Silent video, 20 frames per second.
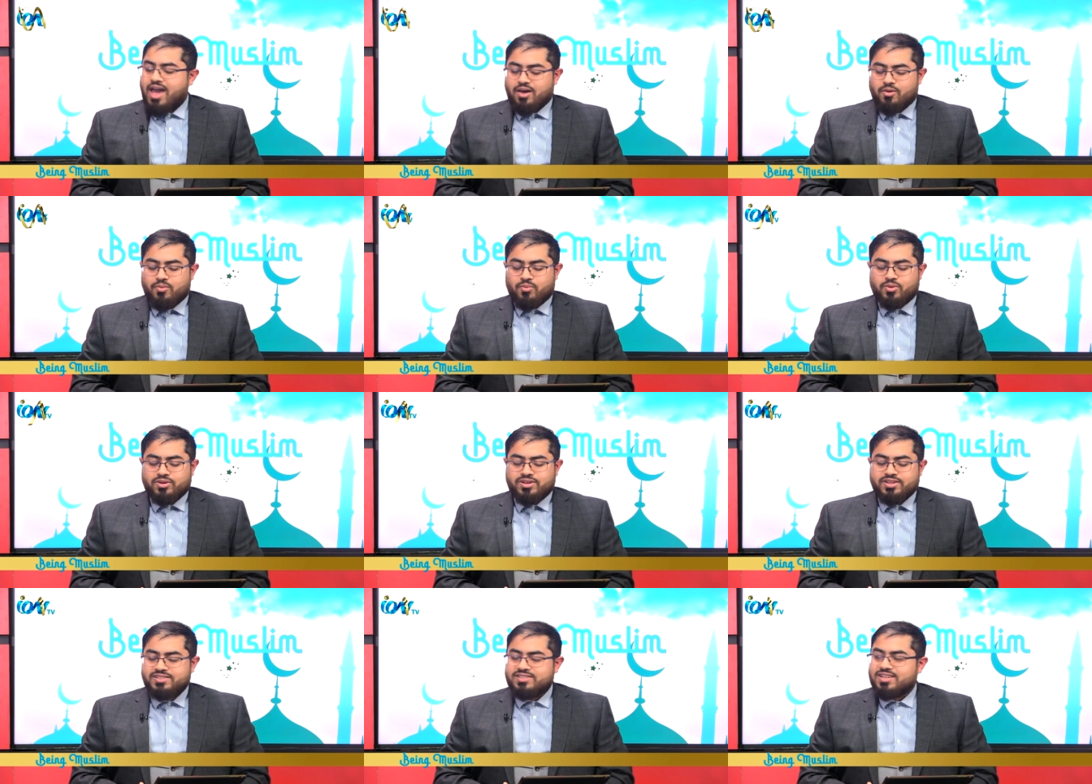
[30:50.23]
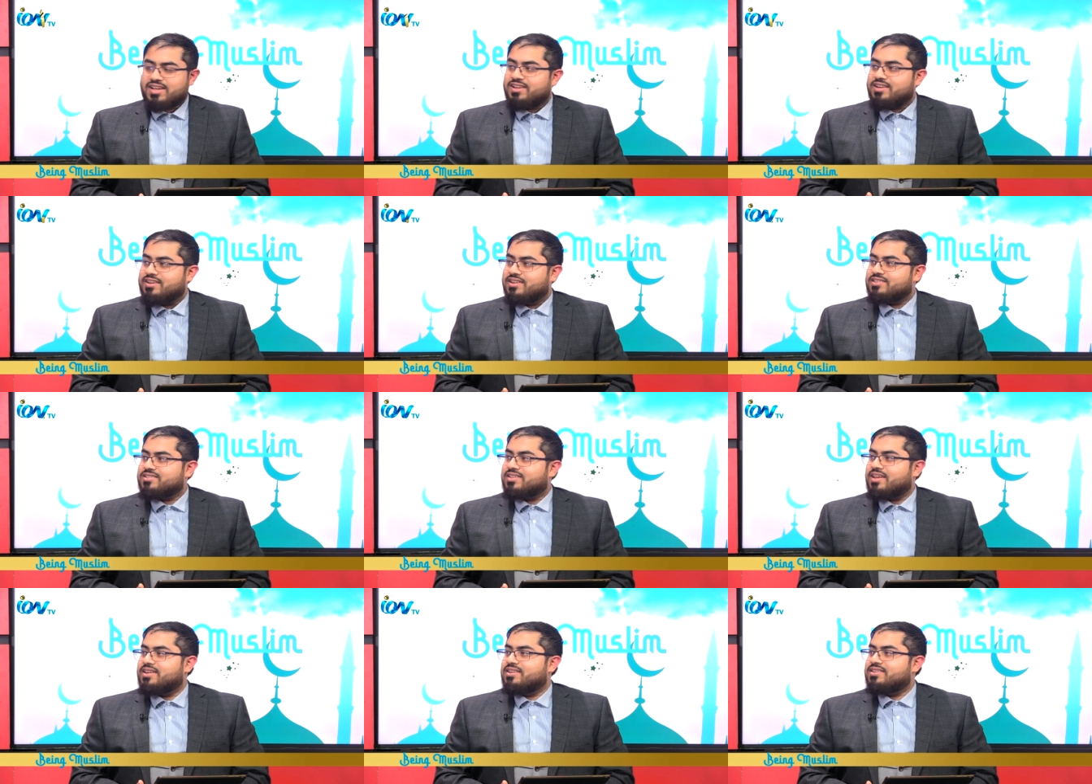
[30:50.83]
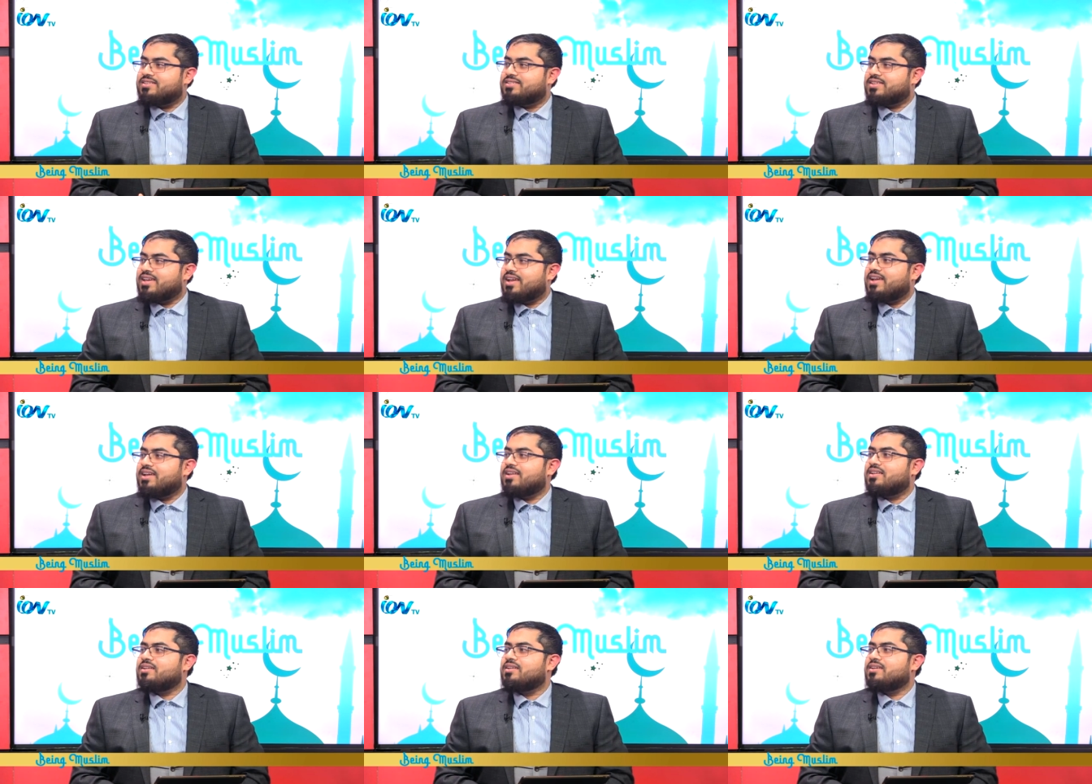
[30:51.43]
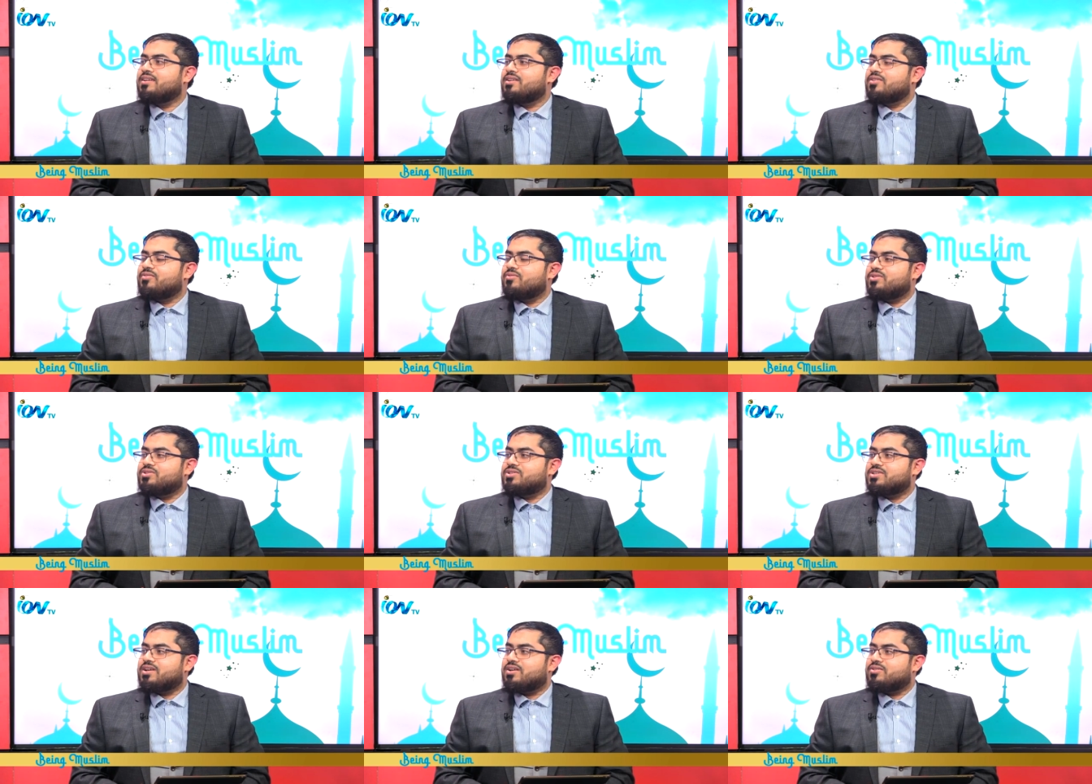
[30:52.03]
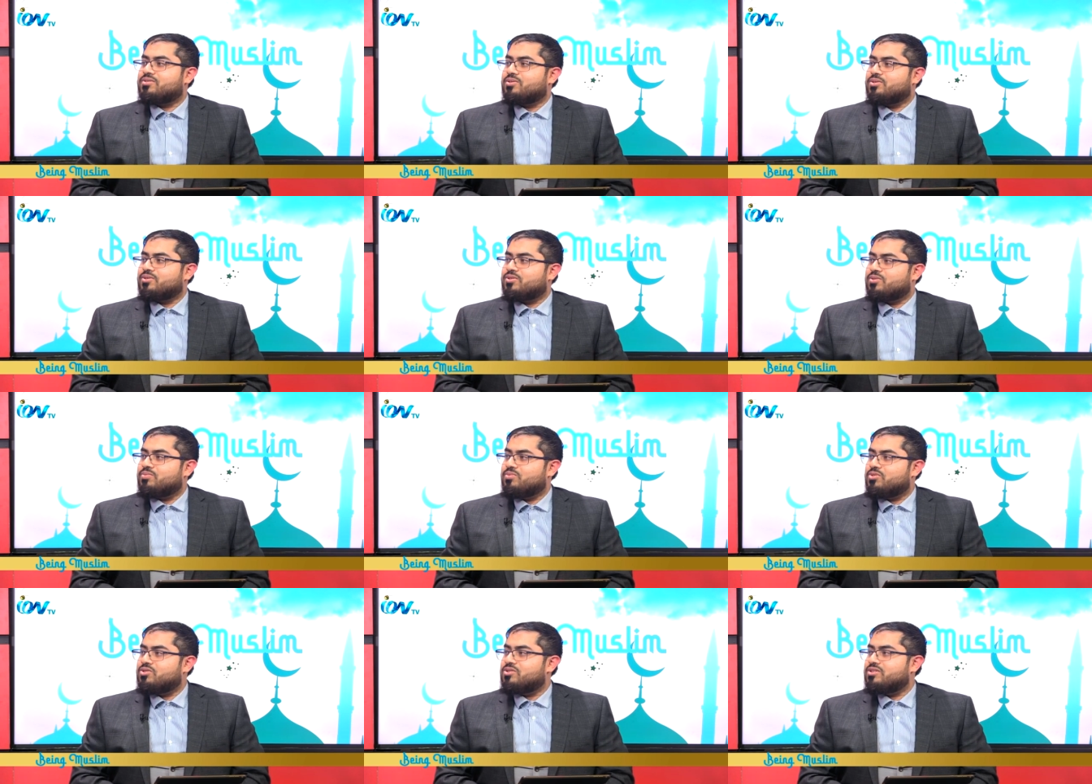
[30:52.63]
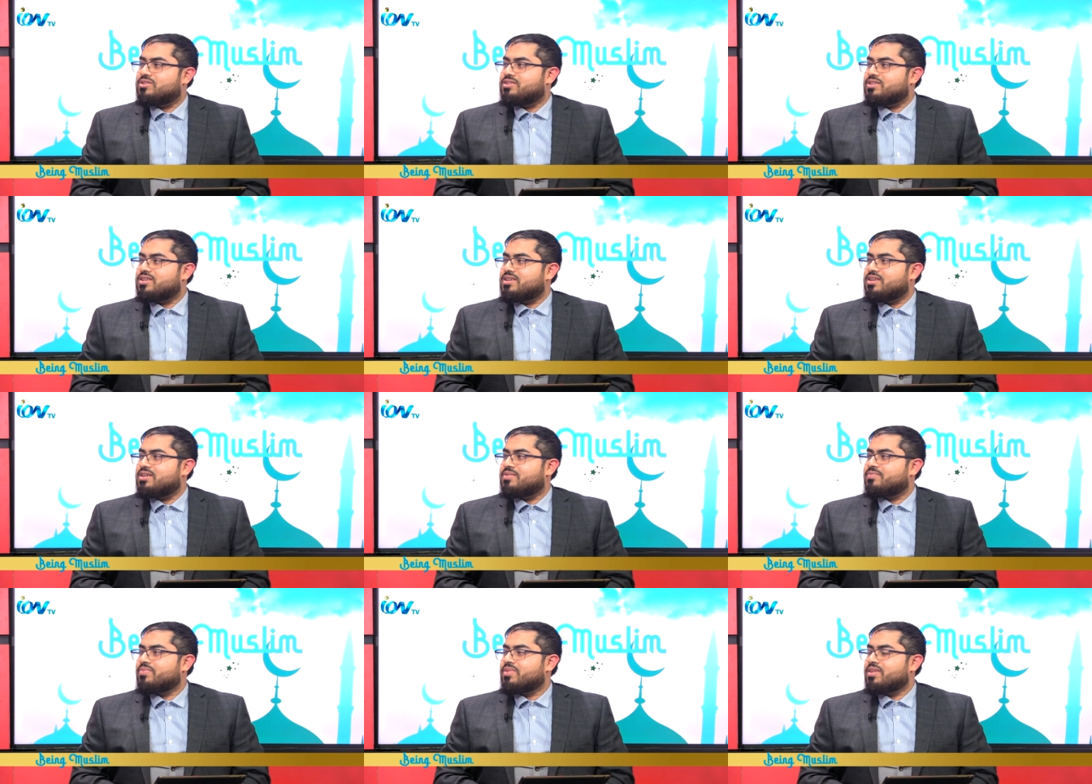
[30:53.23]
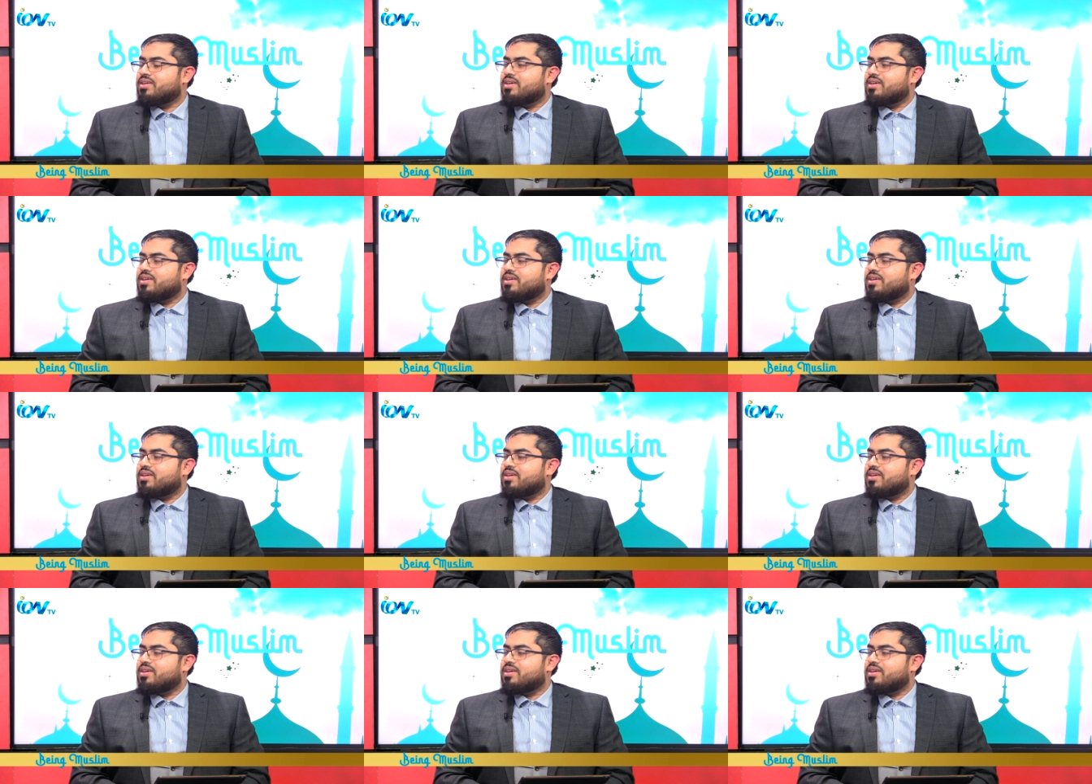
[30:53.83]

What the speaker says: What exactly does that entail, reaching out to the community?